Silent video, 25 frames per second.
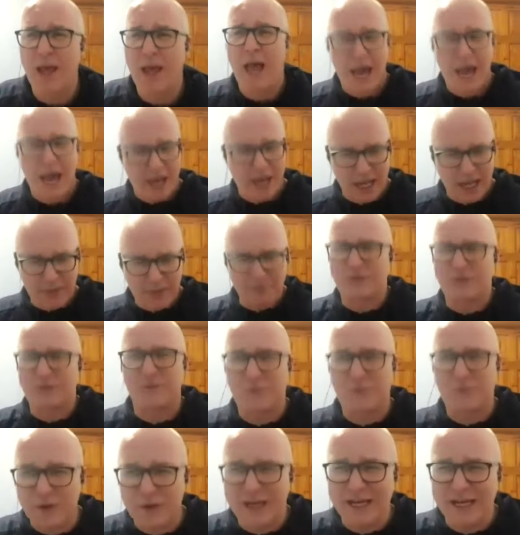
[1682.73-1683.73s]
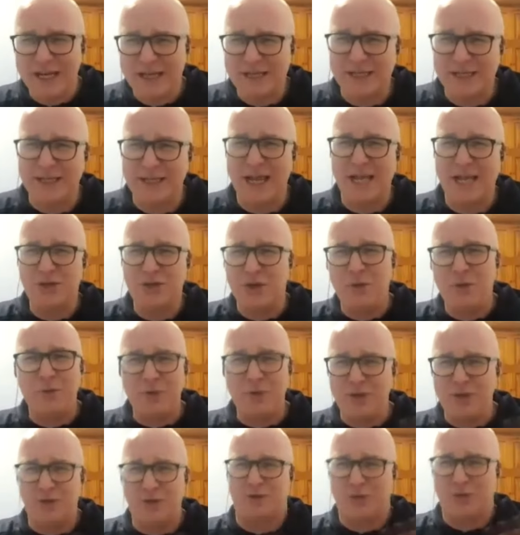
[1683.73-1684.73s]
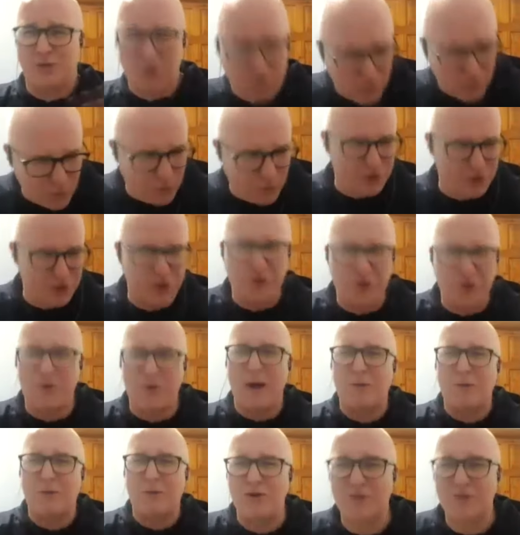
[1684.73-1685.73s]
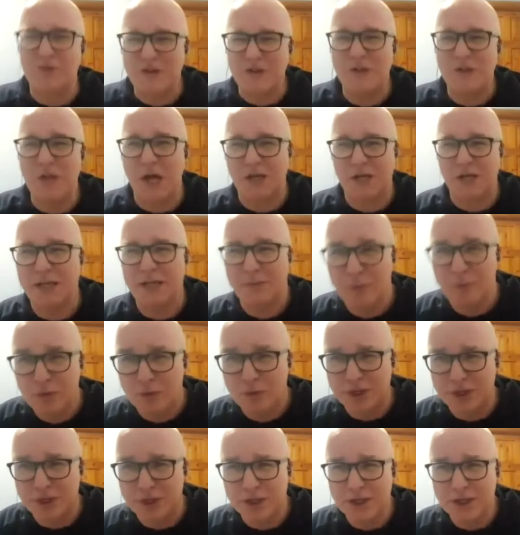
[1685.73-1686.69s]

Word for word: And I was freezing. And you know, when you're cold and you're out, you're just not in the mood.